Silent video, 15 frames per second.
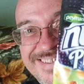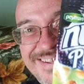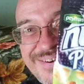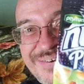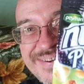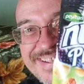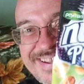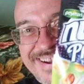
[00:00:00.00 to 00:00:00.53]

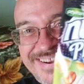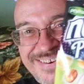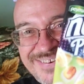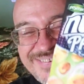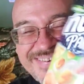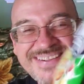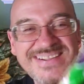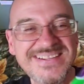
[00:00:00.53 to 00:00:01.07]
there we
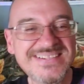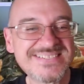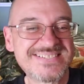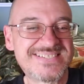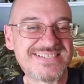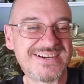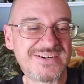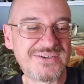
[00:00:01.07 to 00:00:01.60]
go.
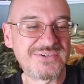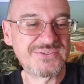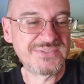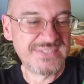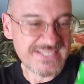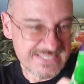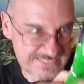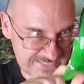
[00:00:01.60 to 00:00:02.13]
So
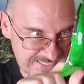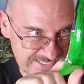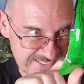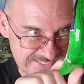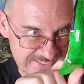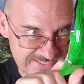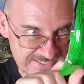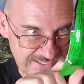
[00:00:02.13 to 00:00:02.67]
this
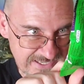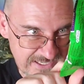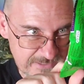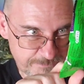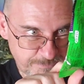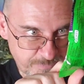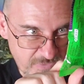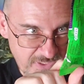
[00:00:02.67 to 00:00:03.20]
is
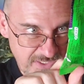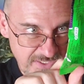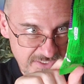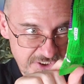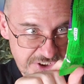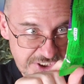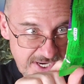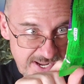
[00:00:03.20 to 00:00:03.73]
um,
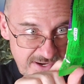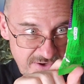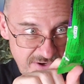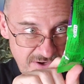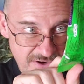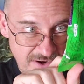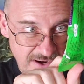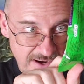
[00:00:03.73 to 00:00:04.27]

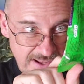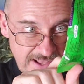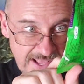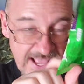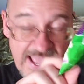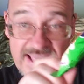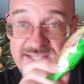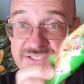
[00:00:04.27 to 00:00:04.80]
cheddar
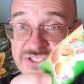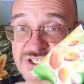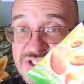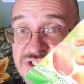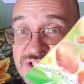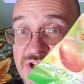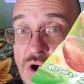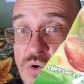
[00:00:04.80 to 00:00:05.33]
and
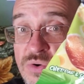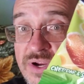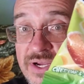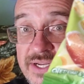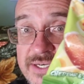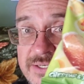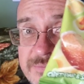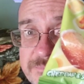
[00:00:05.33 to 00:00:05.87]

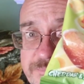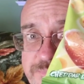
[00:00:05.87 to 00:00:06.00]
sogan.